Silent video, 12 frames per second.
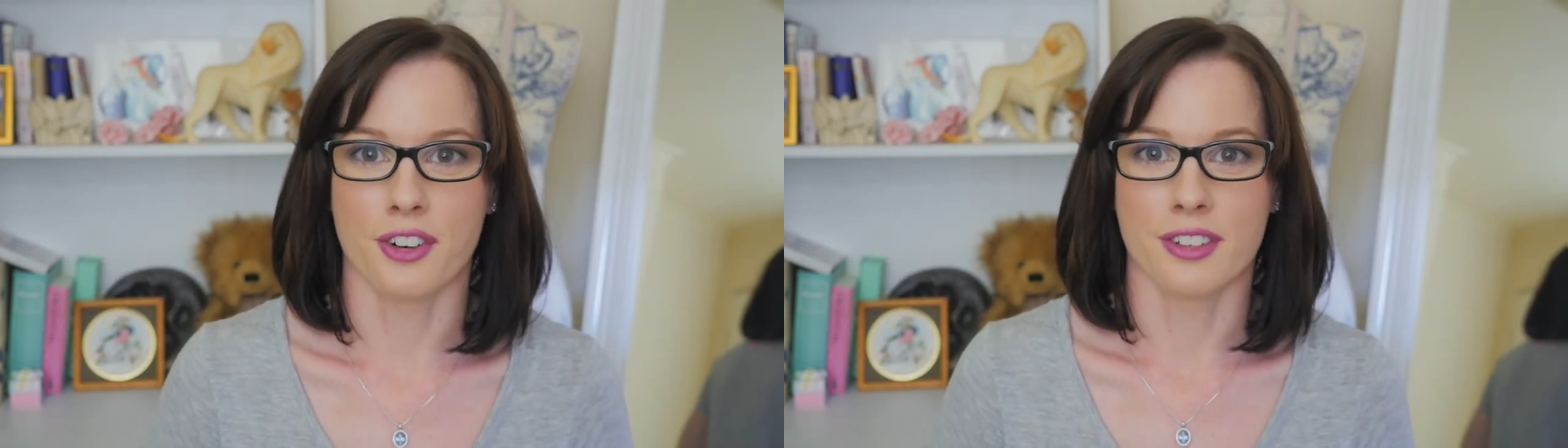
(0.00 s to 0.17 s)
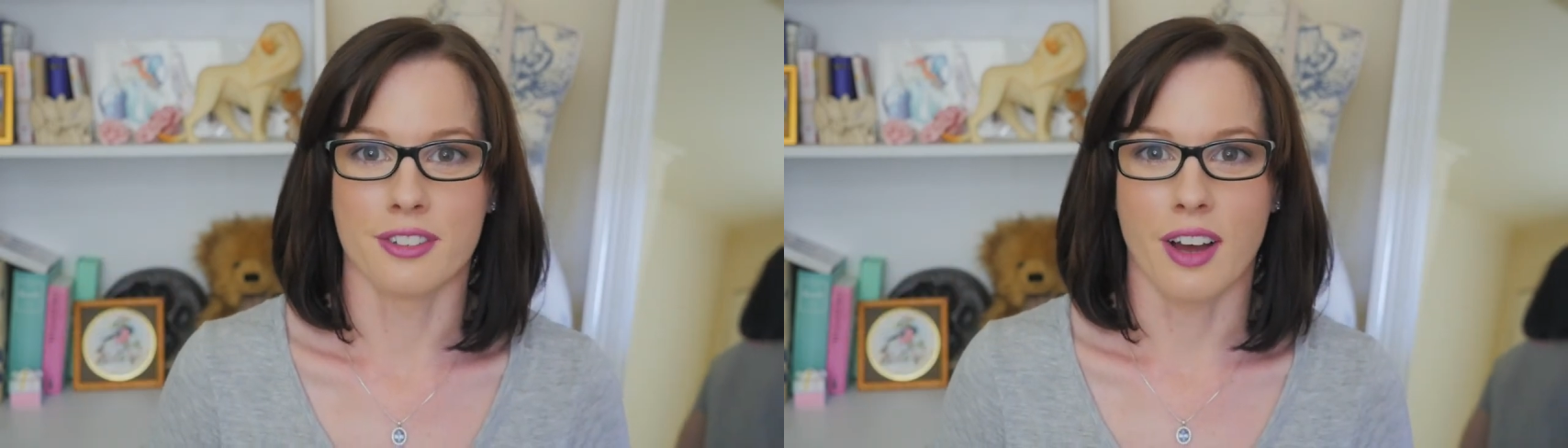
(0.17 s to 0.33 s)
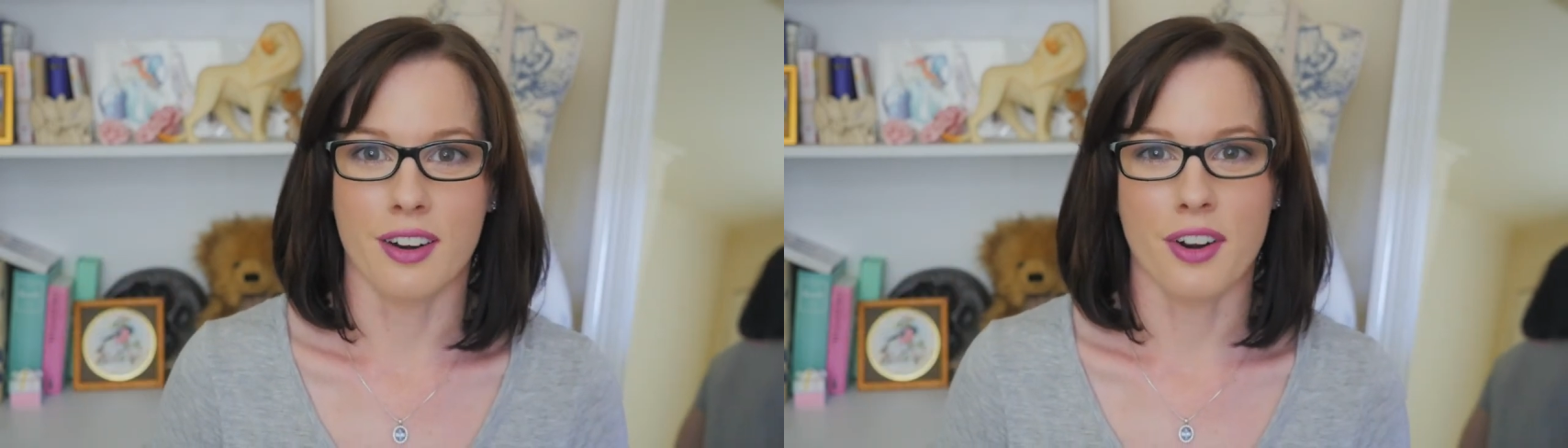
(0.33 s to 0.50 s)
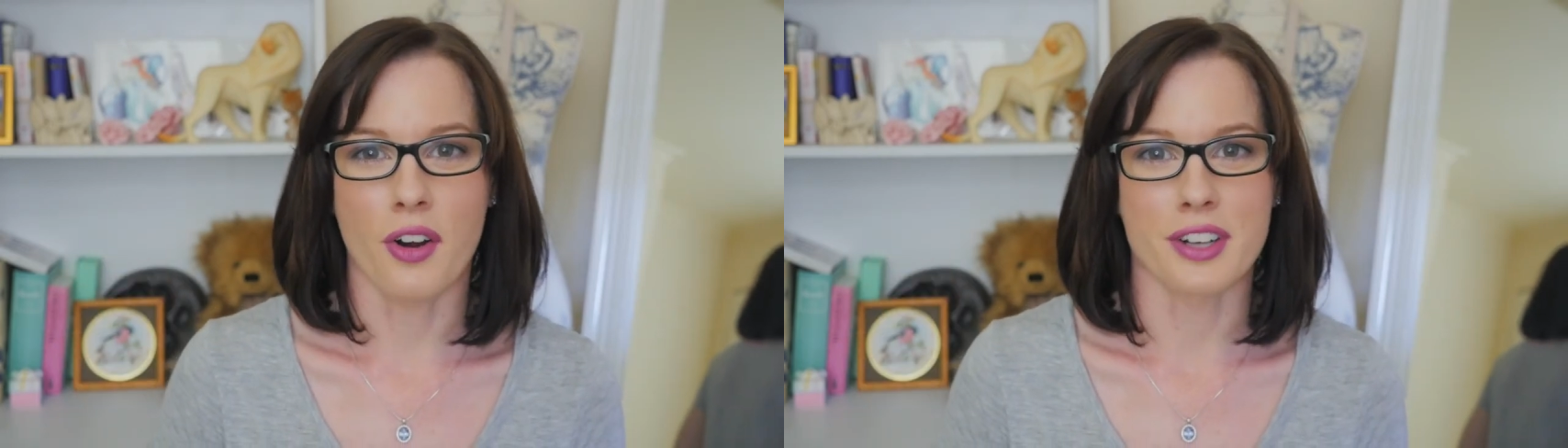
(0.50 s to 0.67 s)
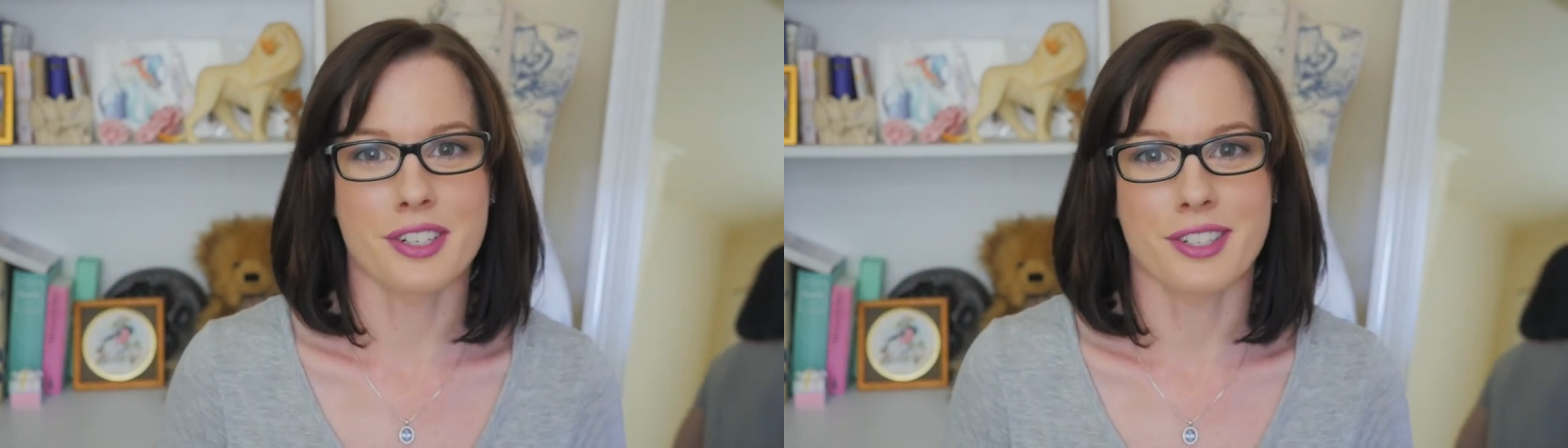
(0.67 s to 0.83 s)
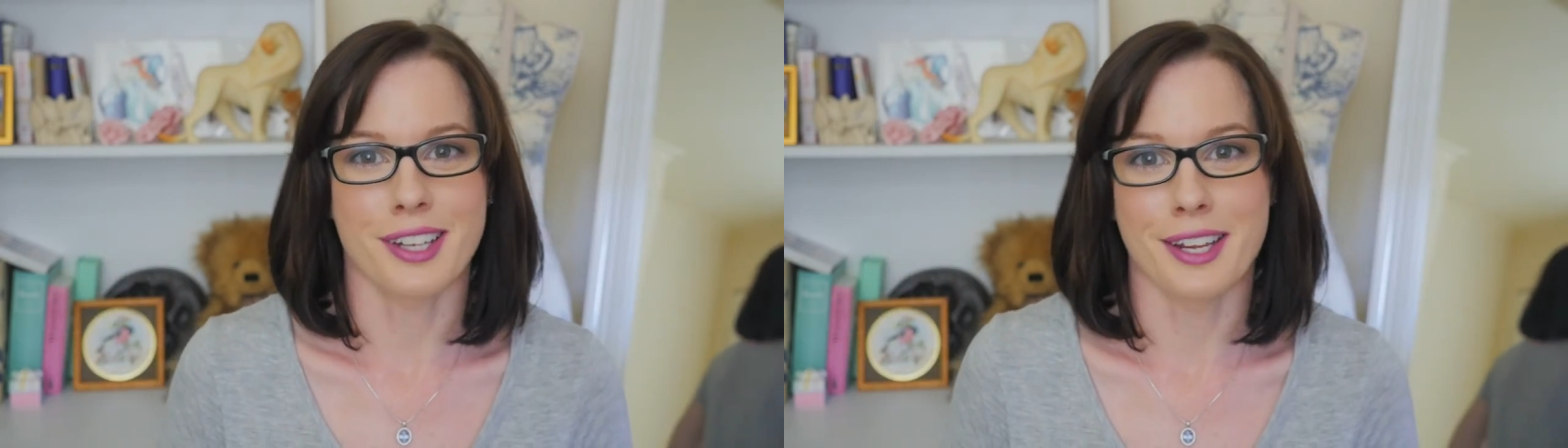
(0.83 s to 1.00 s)
and I don't know, I
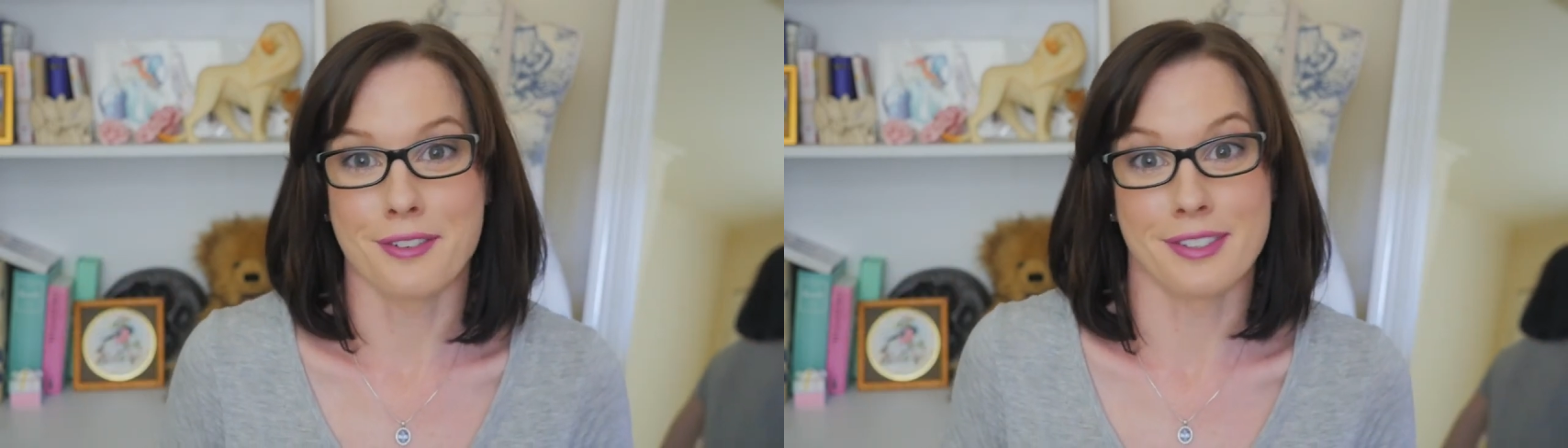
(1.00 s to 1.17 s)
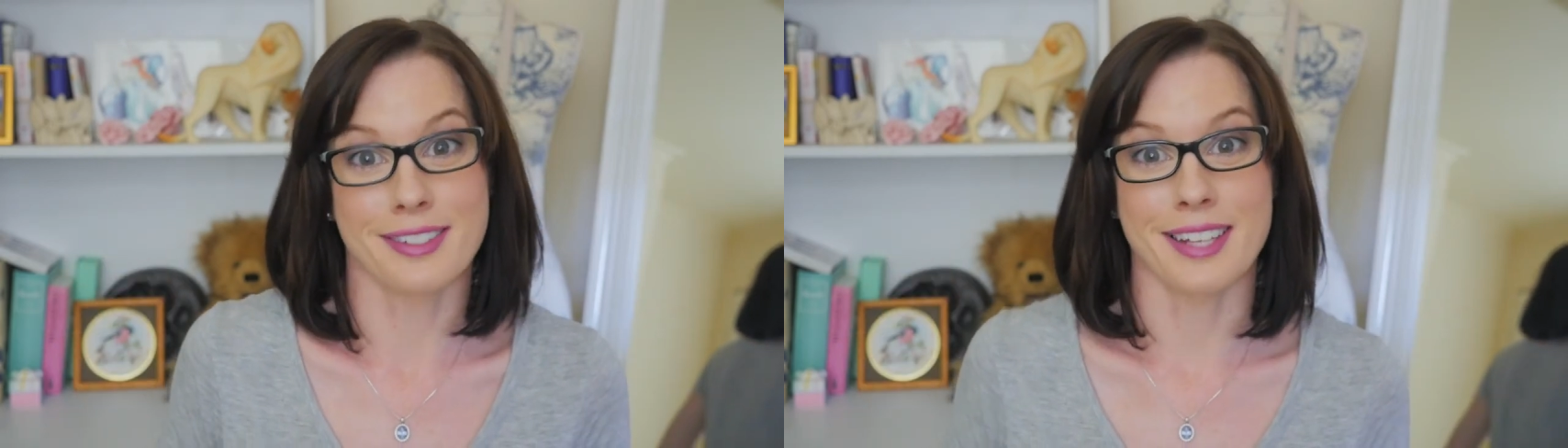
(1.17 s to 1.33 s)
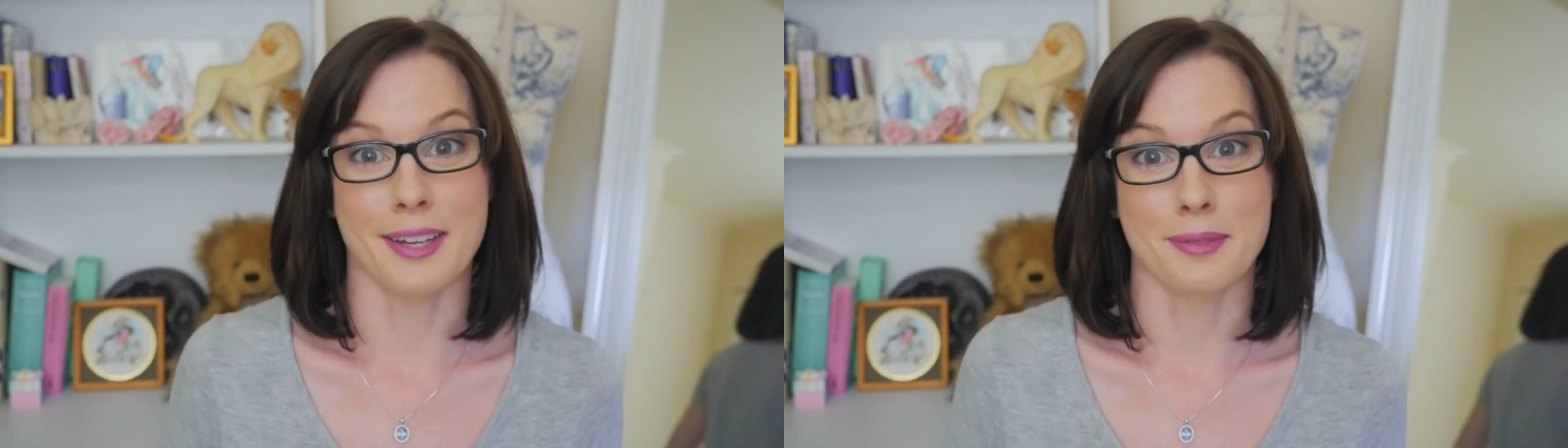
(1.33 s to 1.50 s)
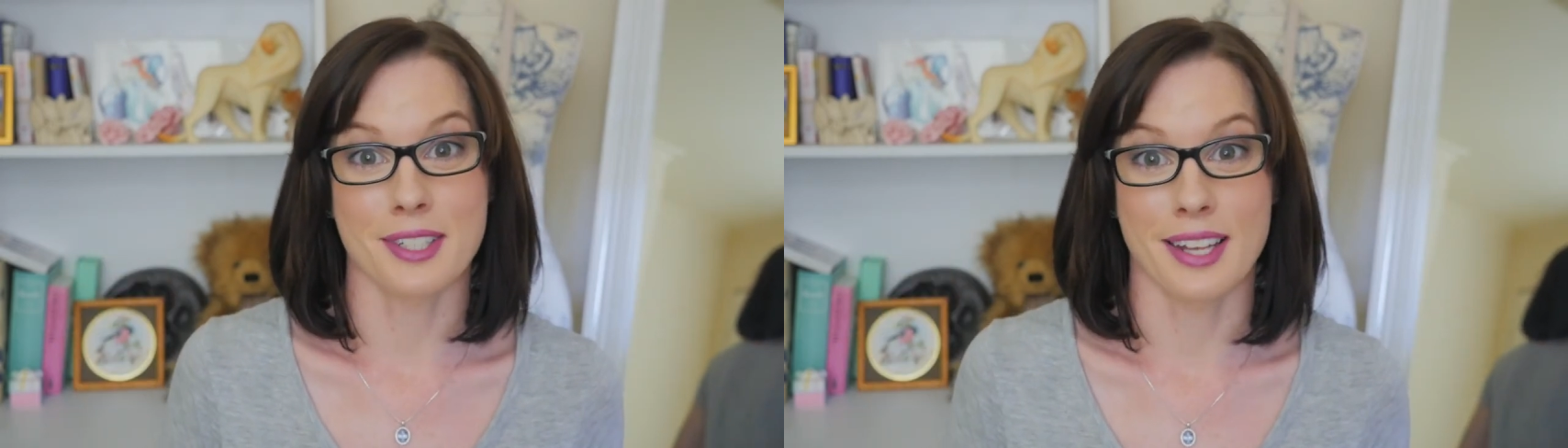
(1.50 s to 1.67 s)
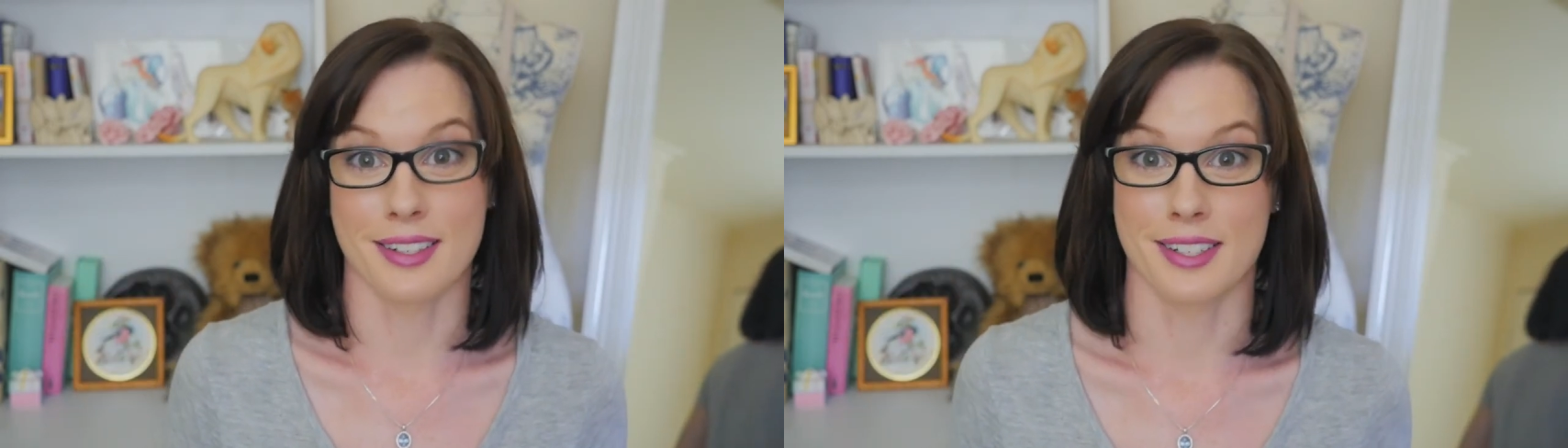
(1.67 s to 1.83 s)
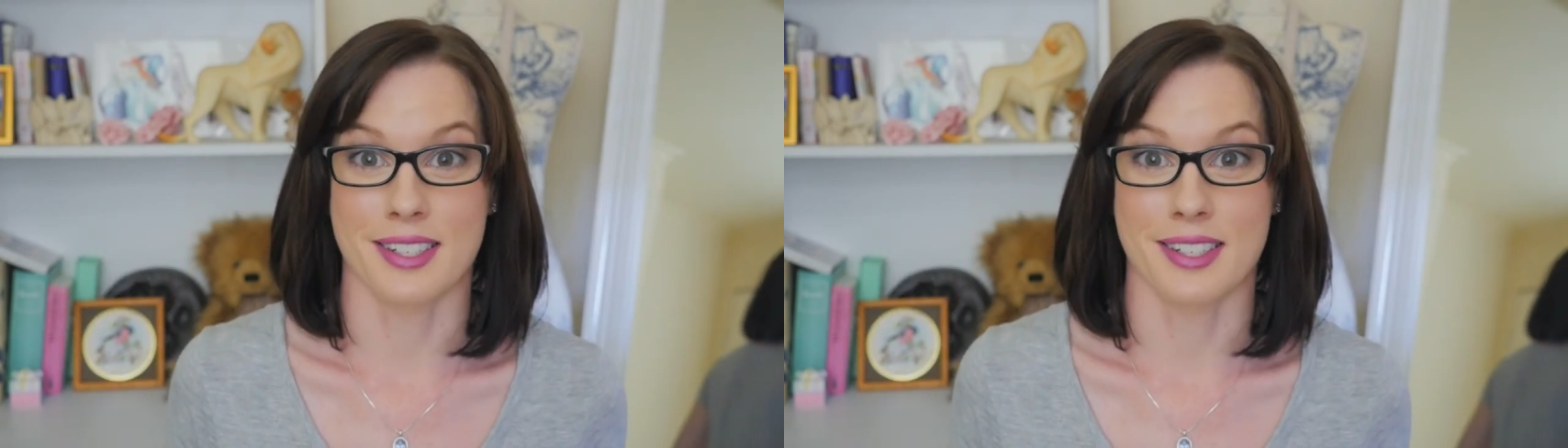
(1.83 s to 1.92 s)
just even tend to